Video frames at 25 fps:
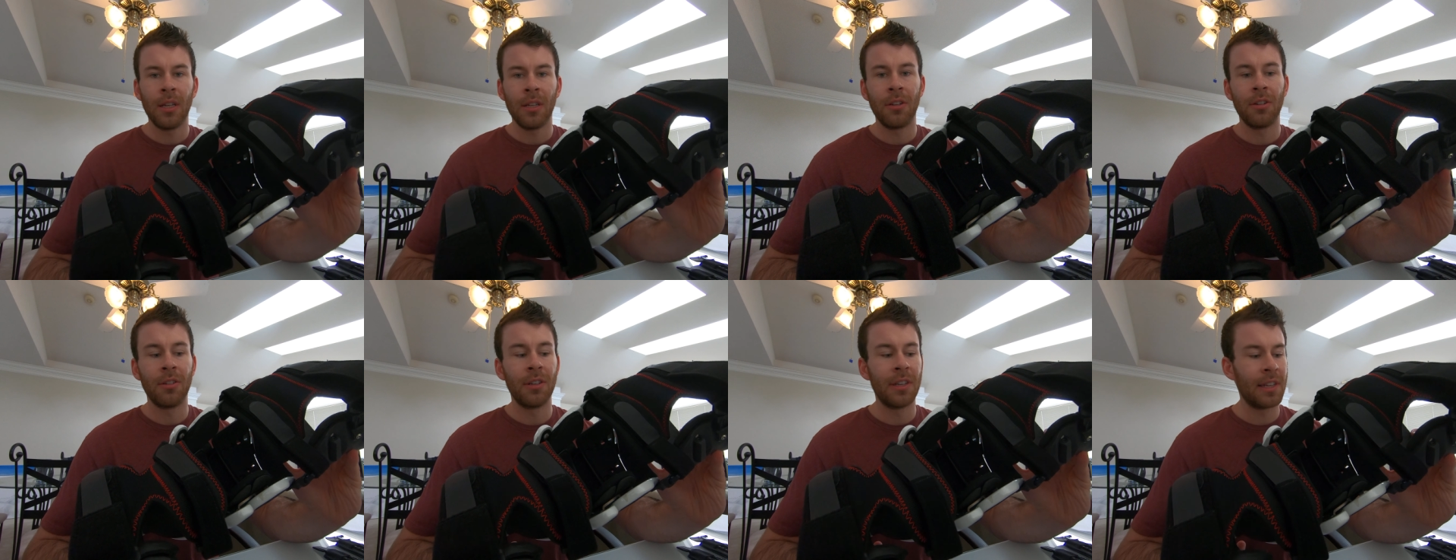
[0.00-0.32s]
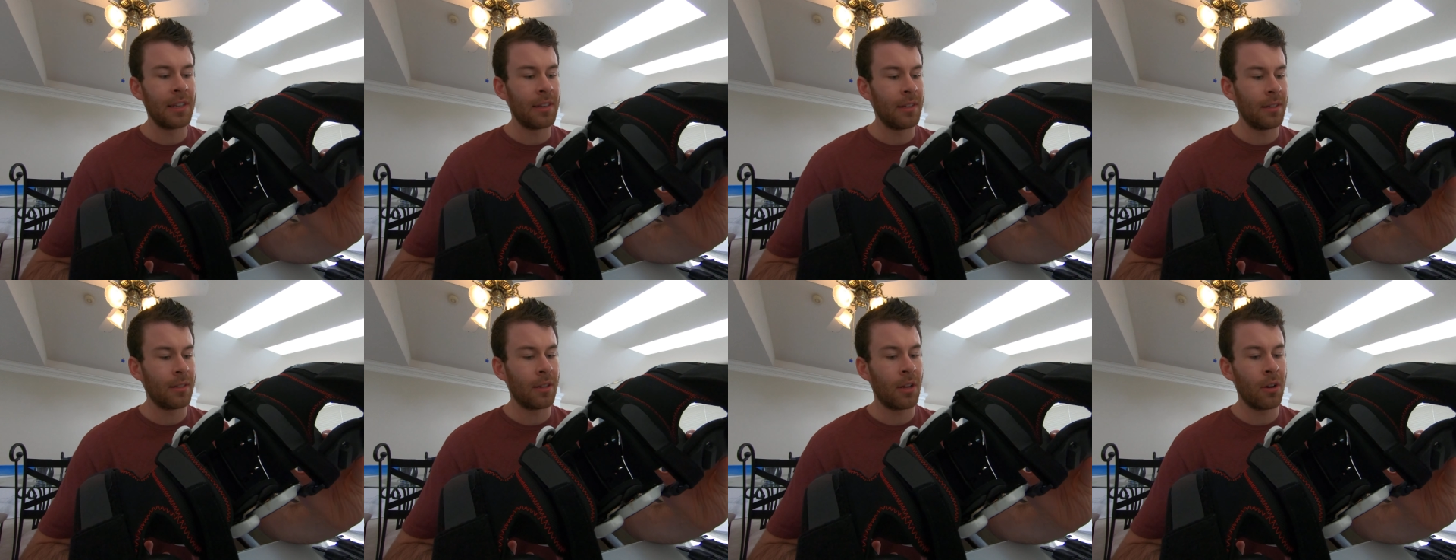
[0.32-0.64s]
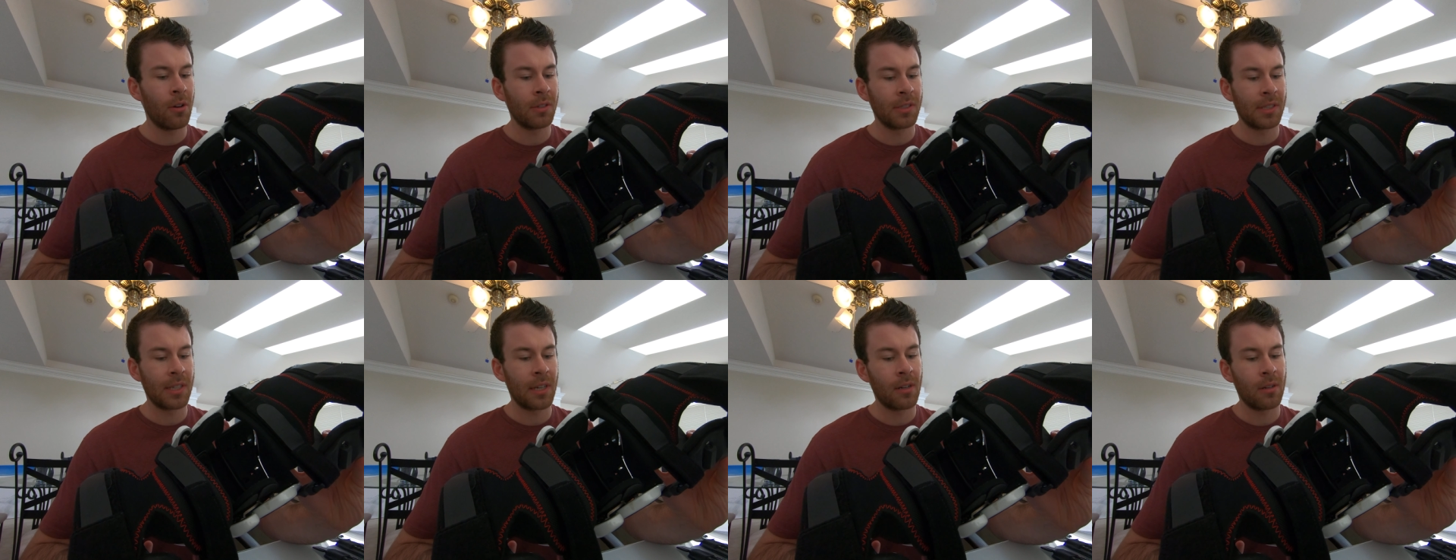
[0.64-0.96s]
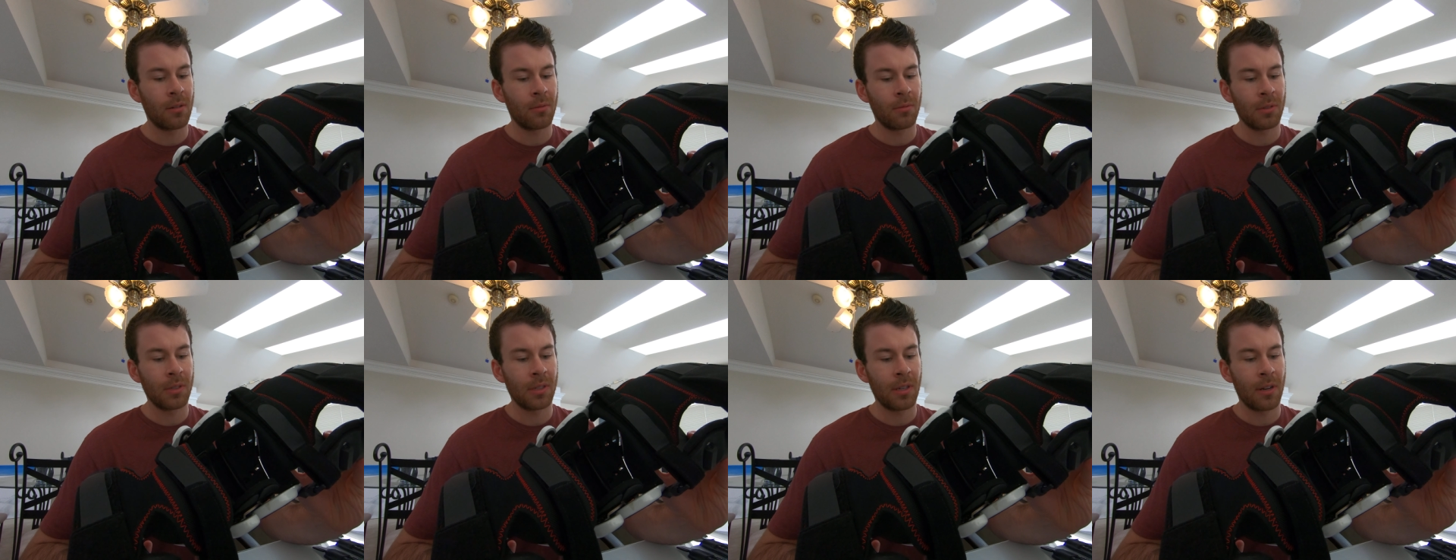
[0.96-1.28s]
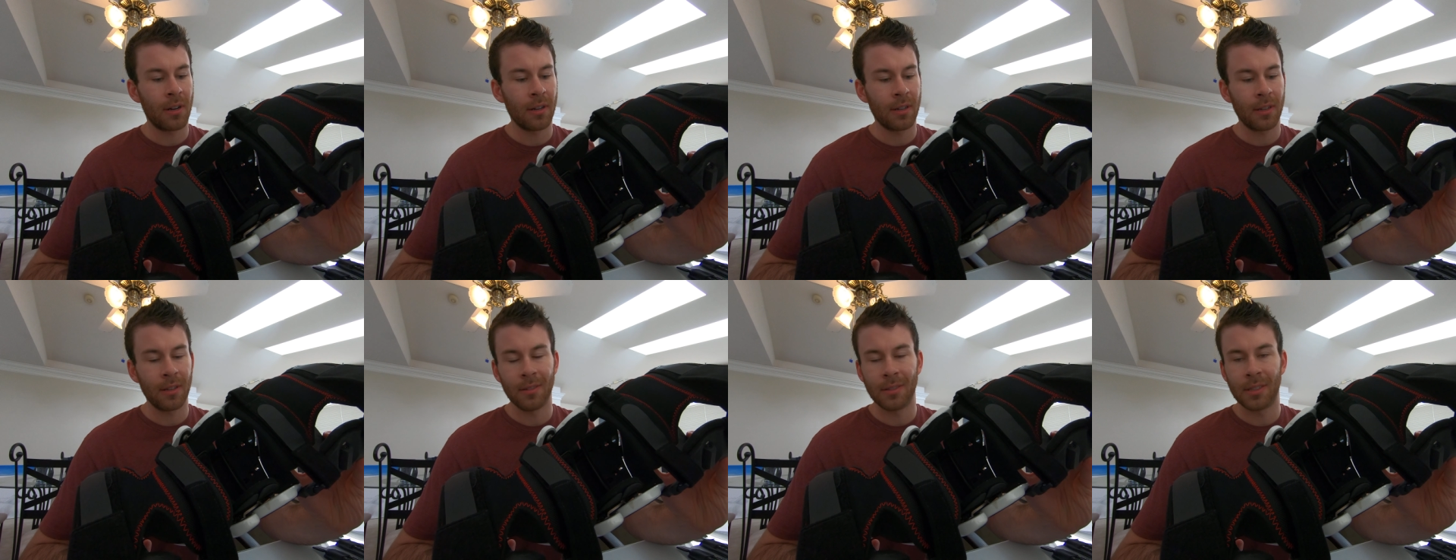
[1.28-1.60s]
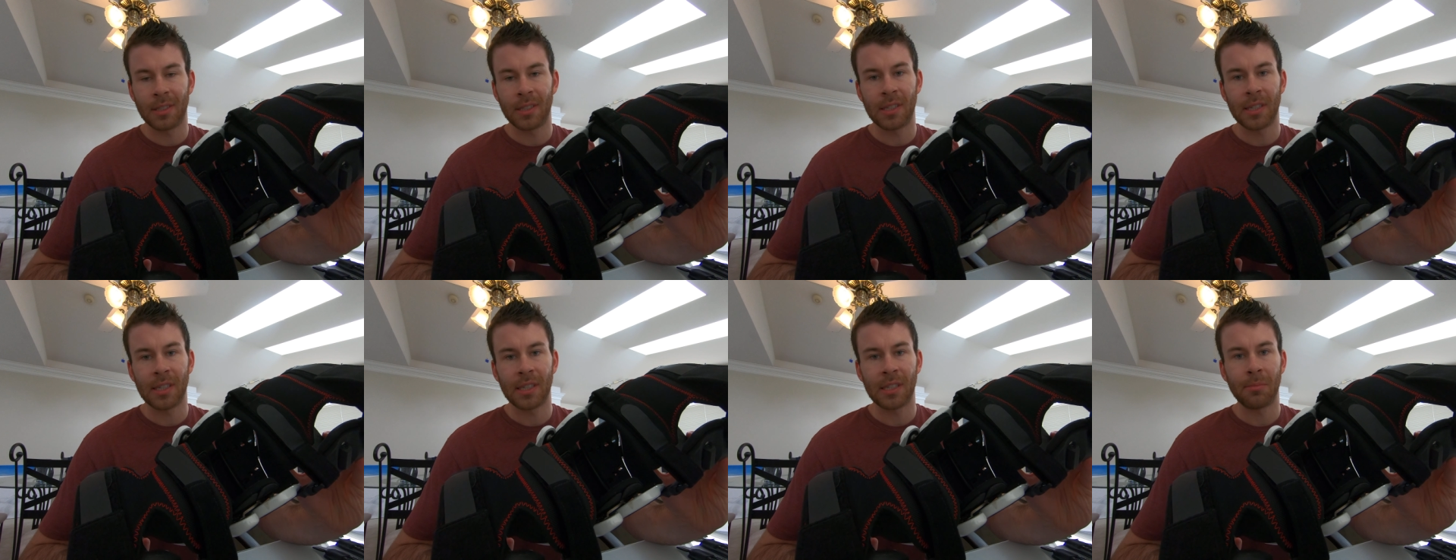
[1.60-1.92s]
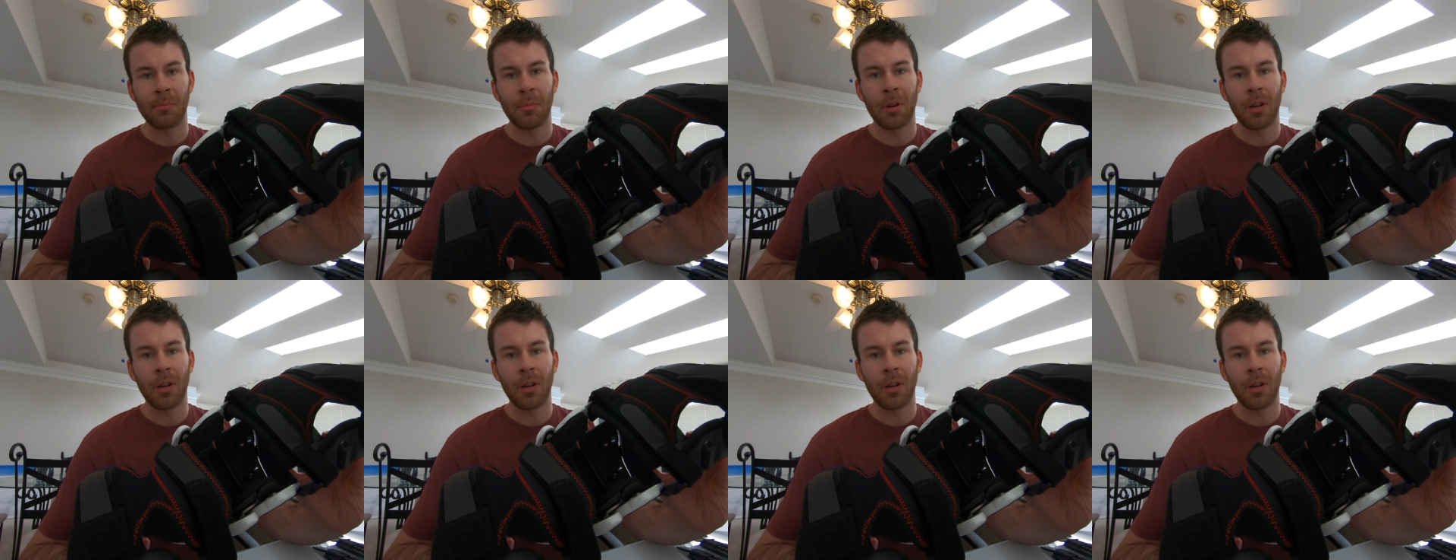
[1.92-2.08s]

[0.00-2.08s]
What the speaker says: your knee goes out, we're talking 6